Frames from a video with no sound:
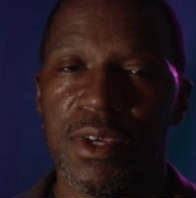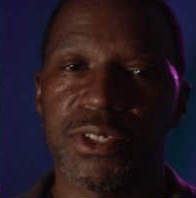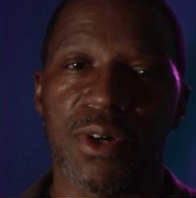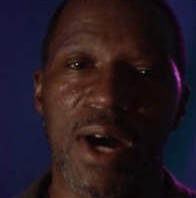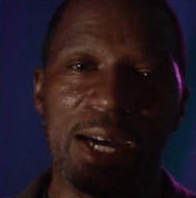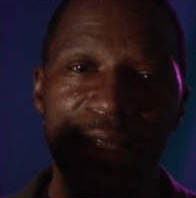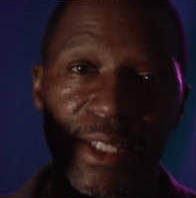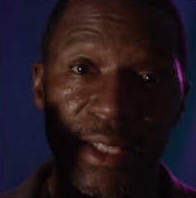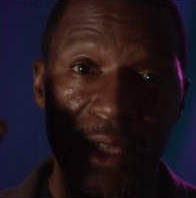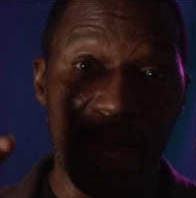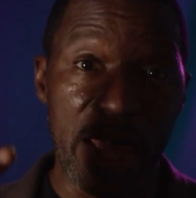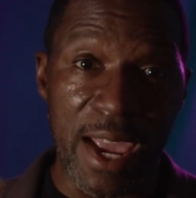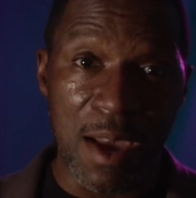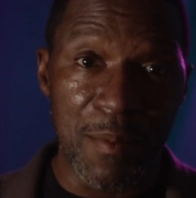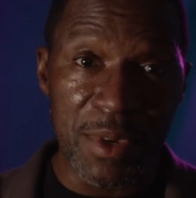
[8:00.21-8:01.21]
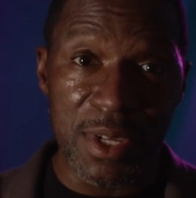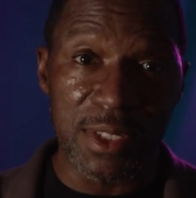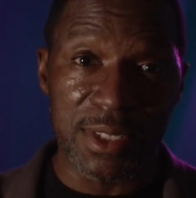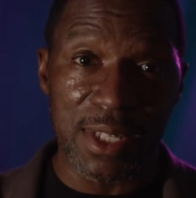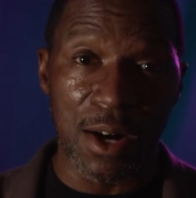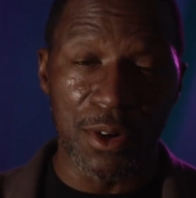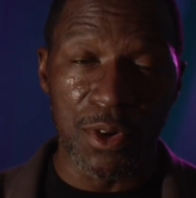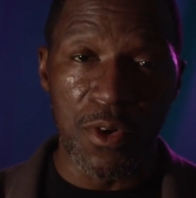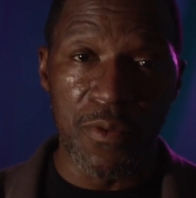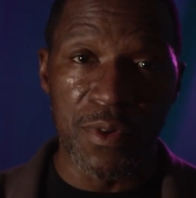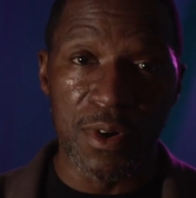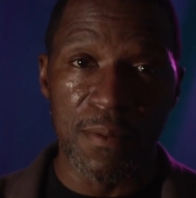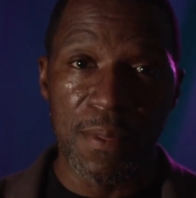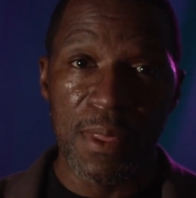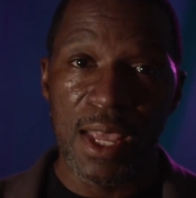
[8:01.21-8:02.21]
So I did the ambient sound
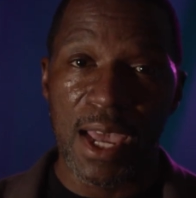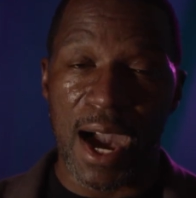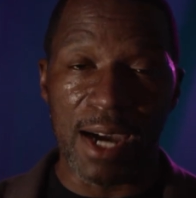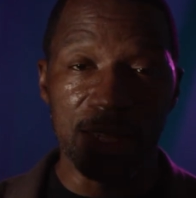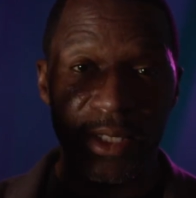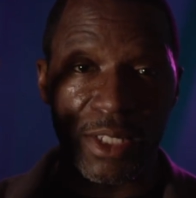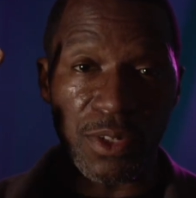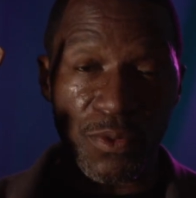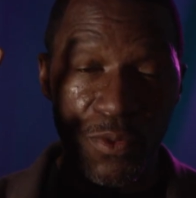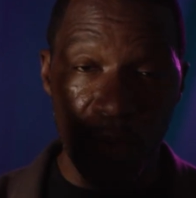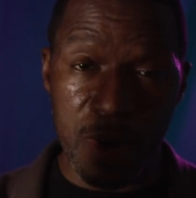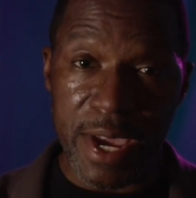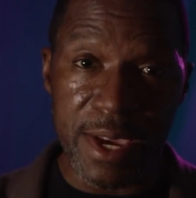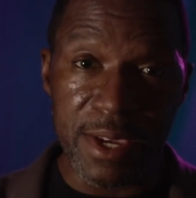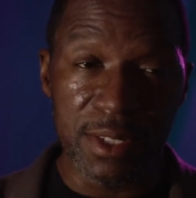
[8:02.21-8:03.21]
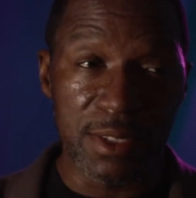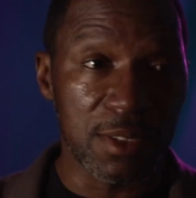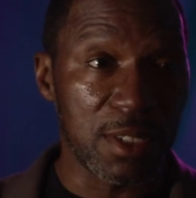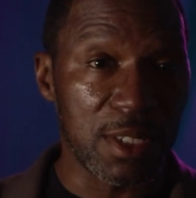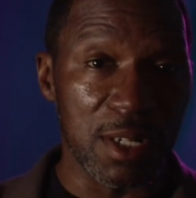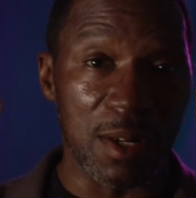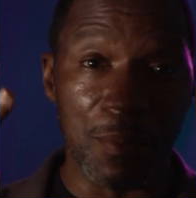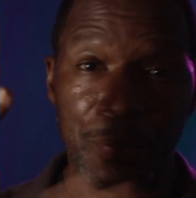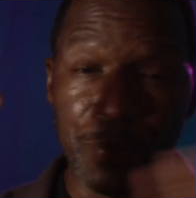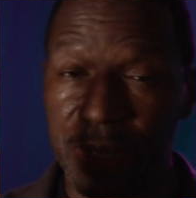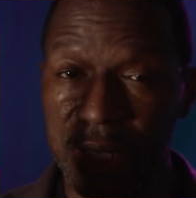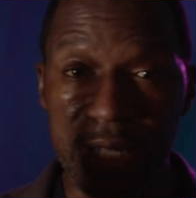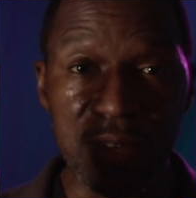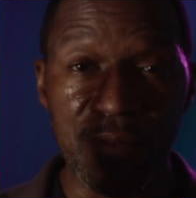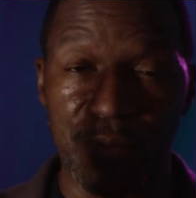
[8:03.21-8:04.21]
over. I did Ray's
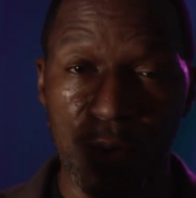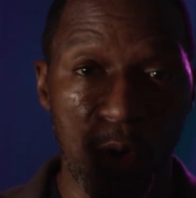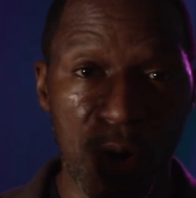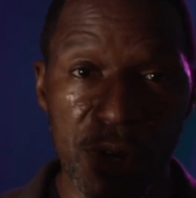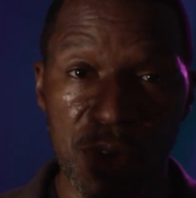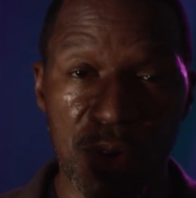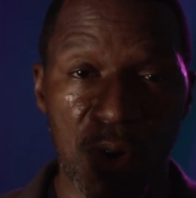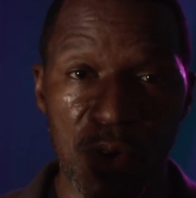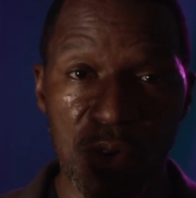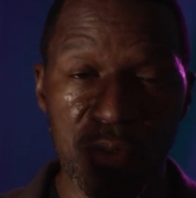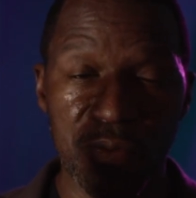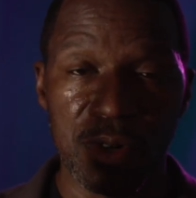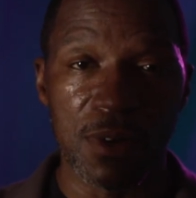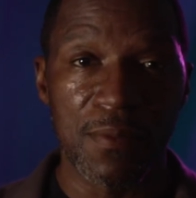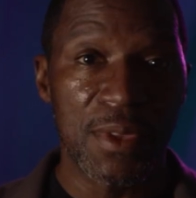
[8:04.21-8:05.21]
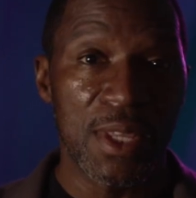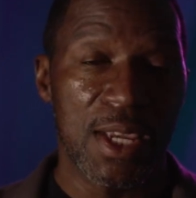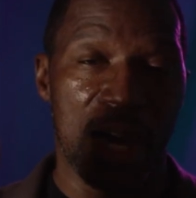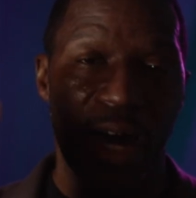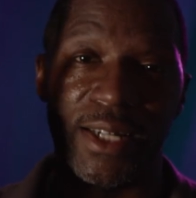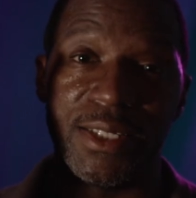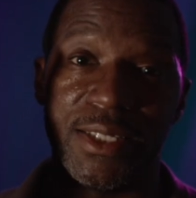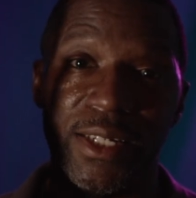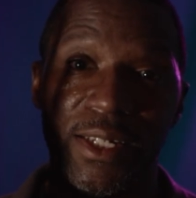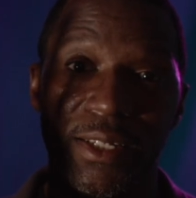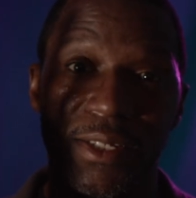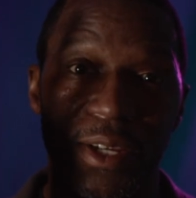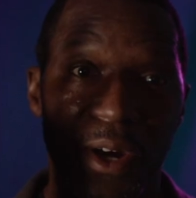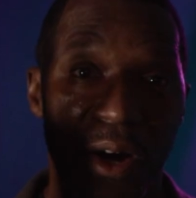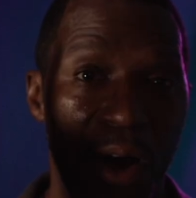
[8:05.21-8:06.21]
complete audio over. I did
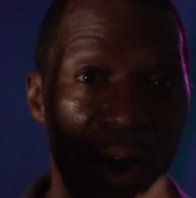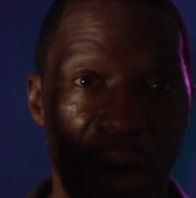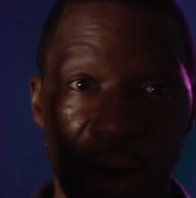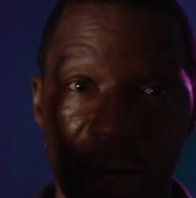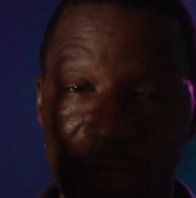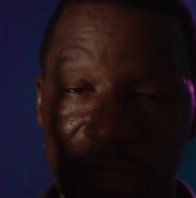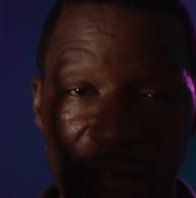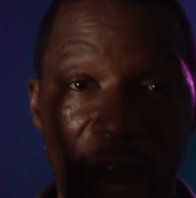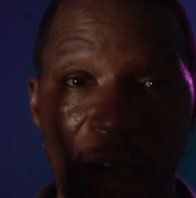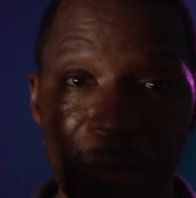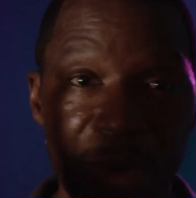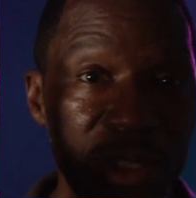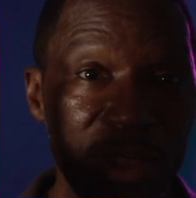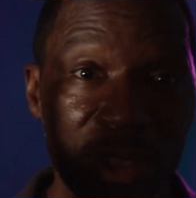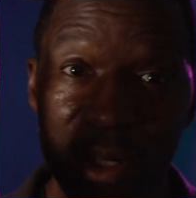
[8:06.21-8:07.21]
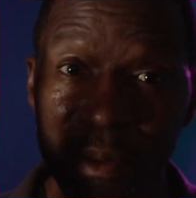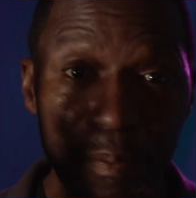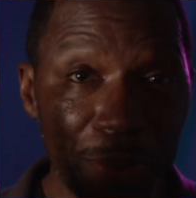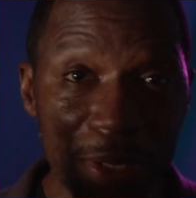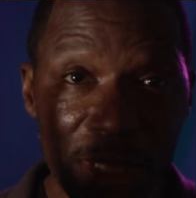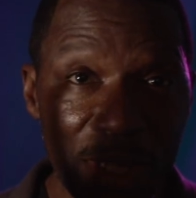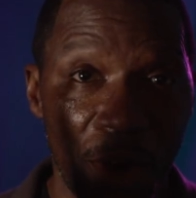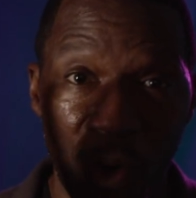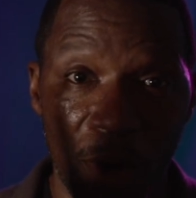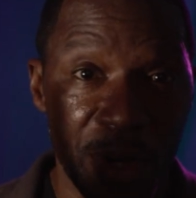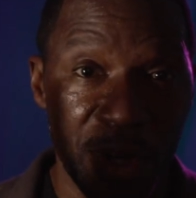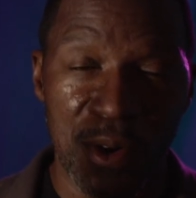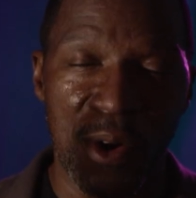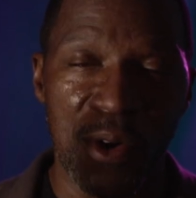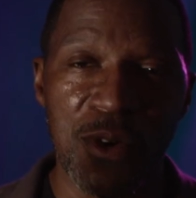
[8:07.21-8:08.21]
Tommy's complete
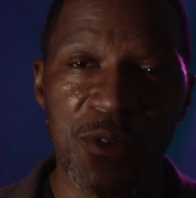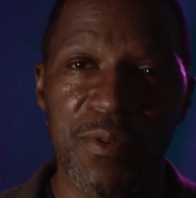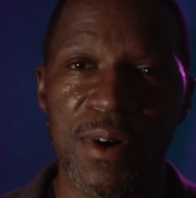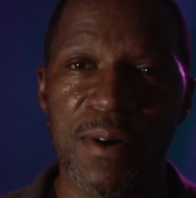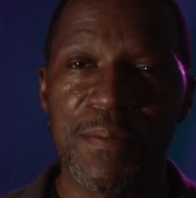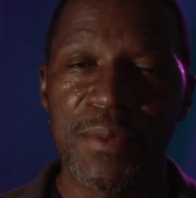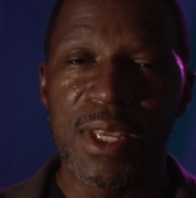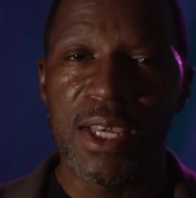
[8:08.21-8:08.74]
audio over.